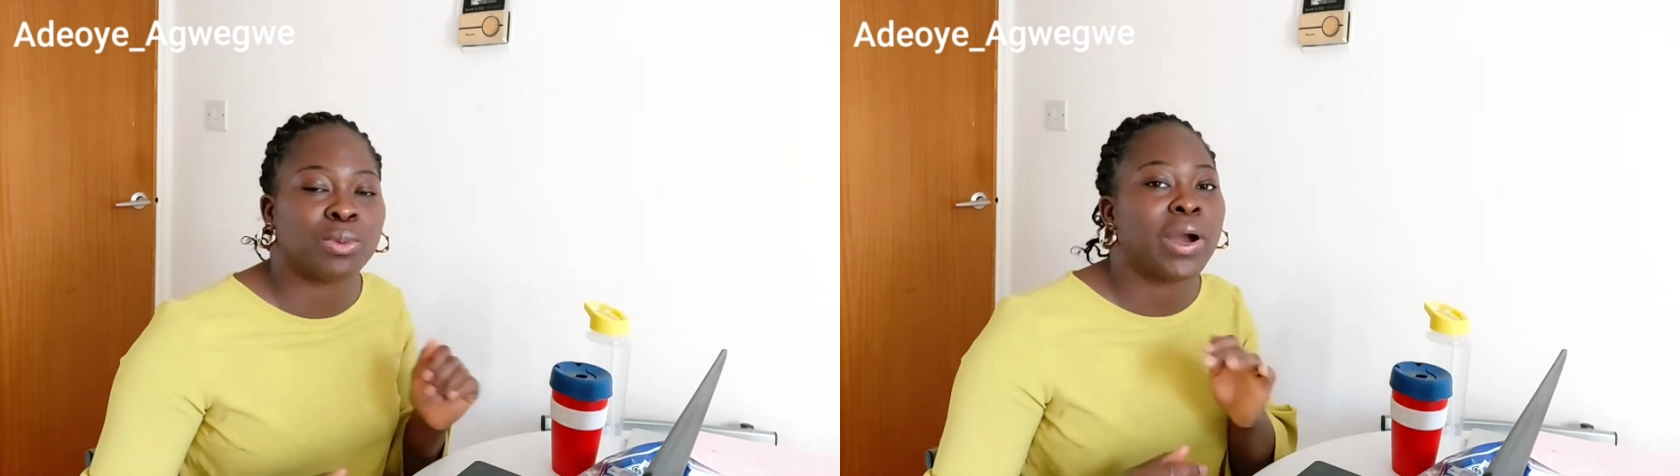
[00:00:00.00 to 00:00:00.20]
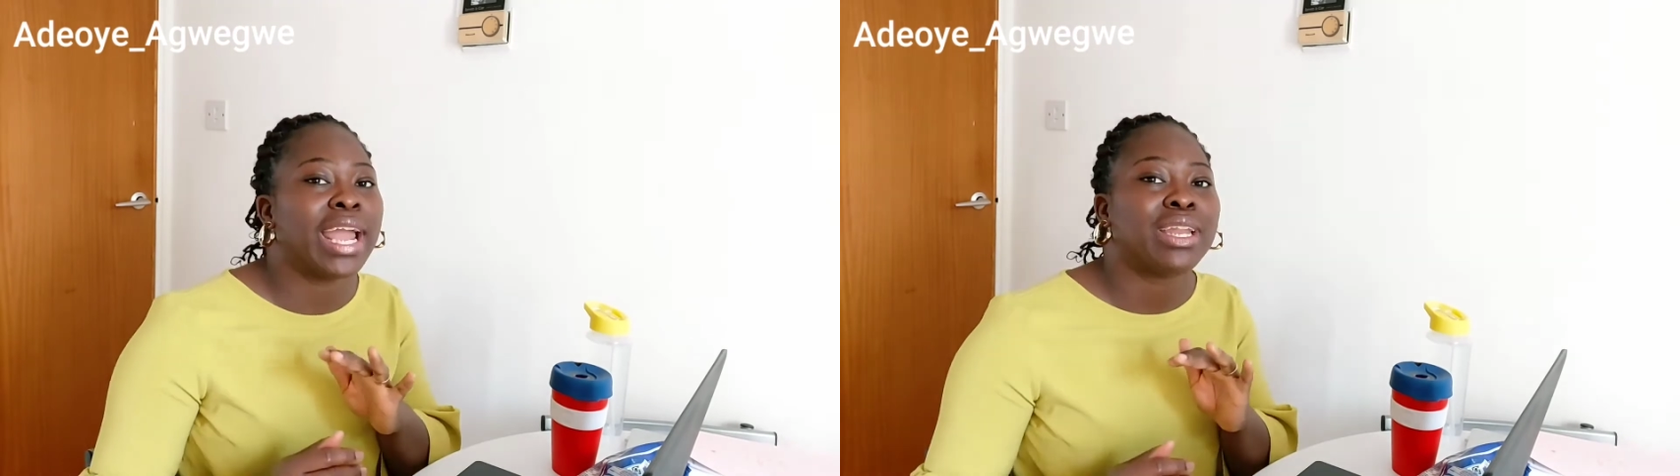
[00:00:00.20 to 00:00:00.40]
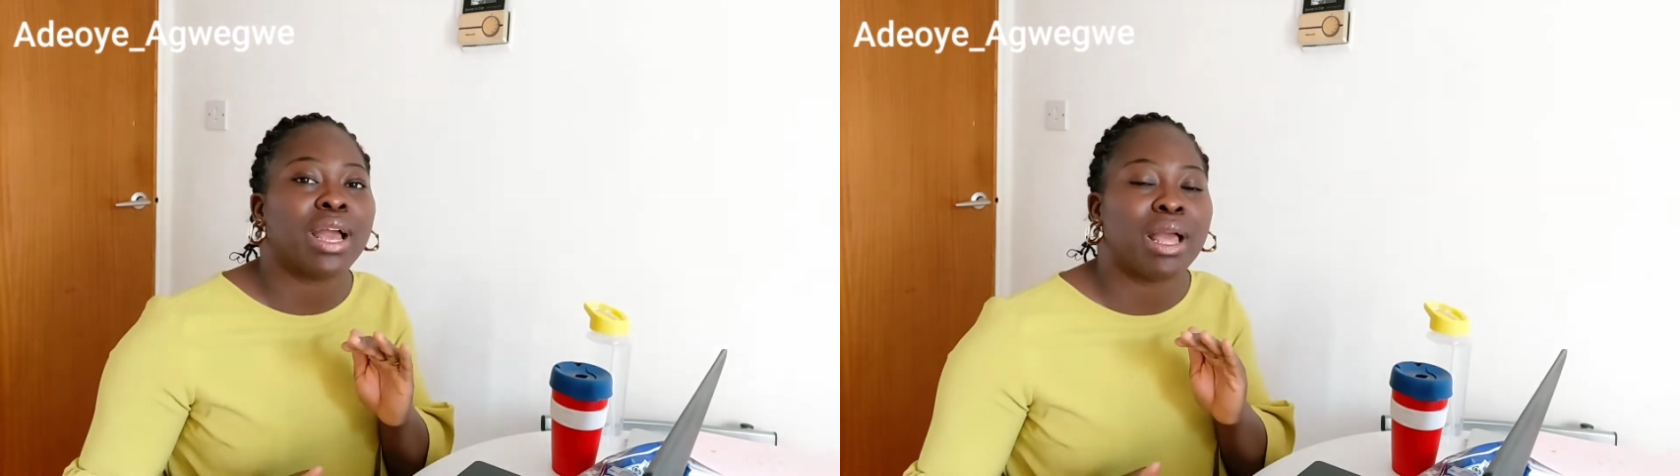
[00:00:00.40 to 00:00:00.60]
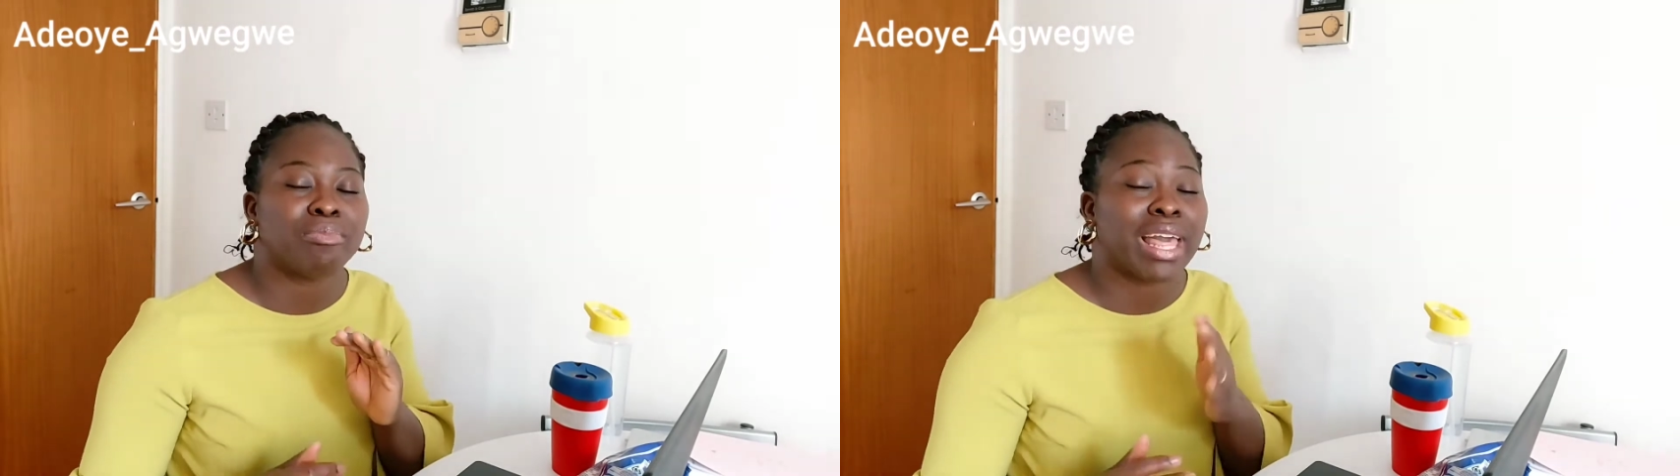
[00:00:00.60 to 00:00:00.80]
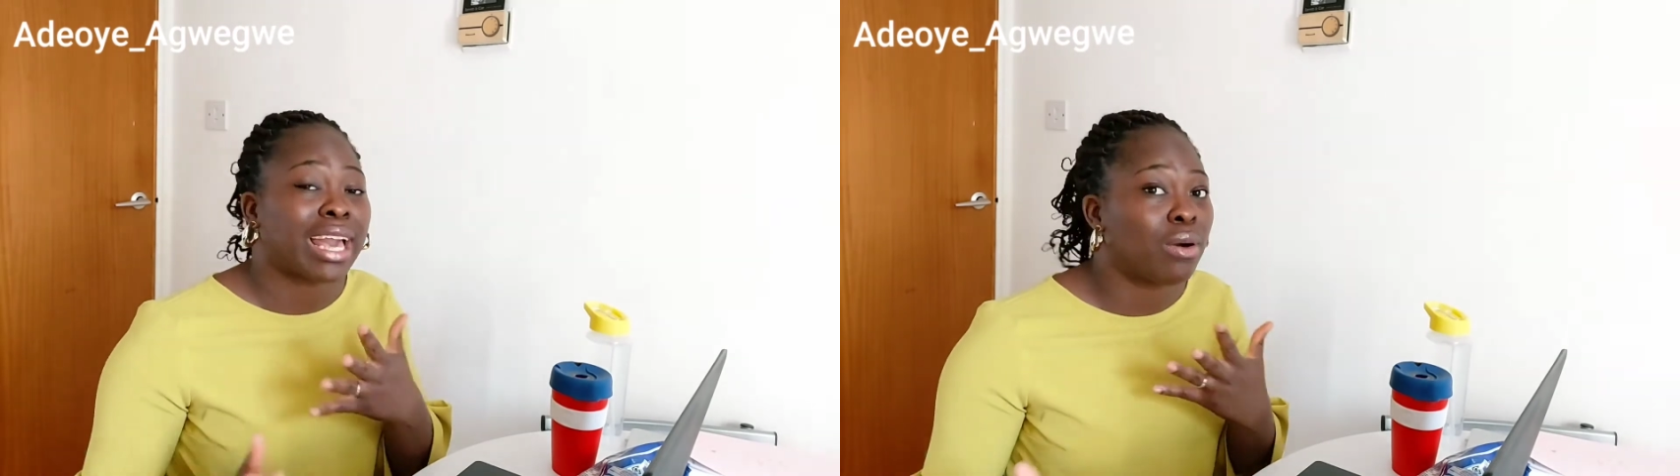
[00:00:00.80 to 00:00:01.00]
but
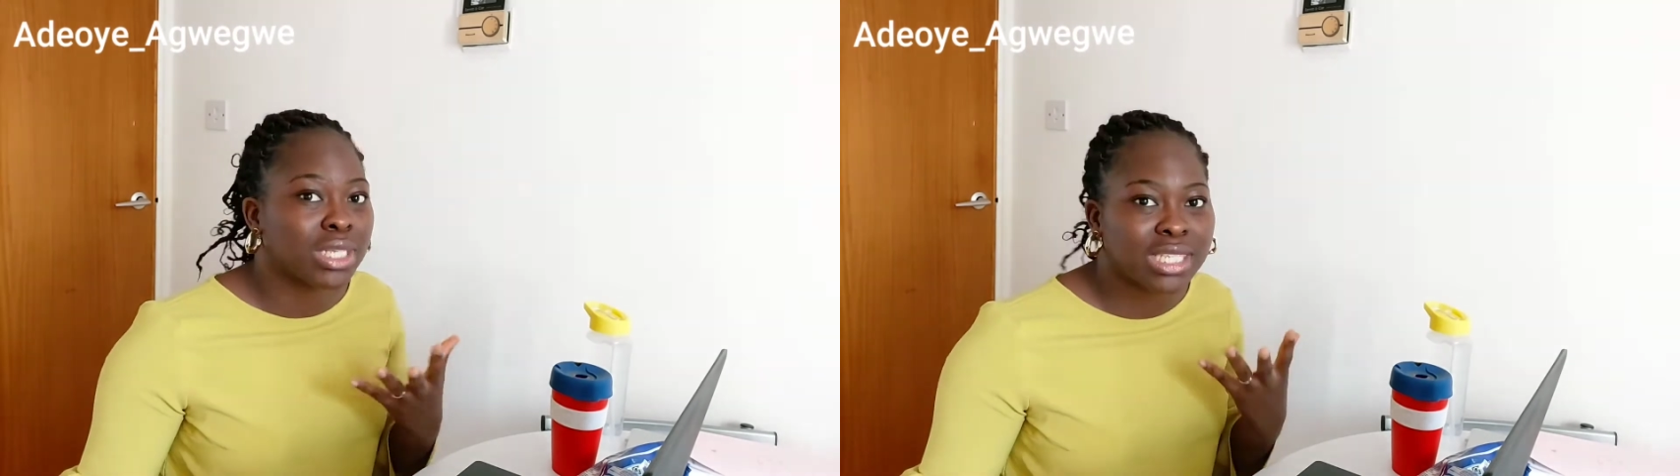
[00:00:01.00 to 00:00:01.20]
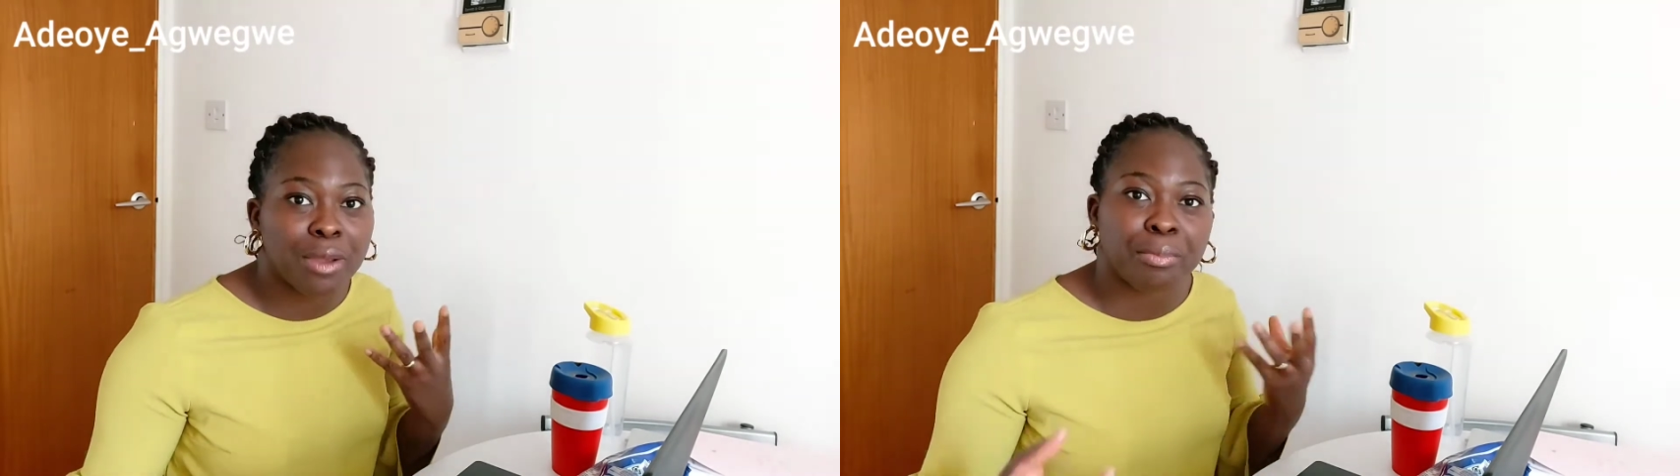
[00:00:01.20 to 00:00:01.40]
like I was saying,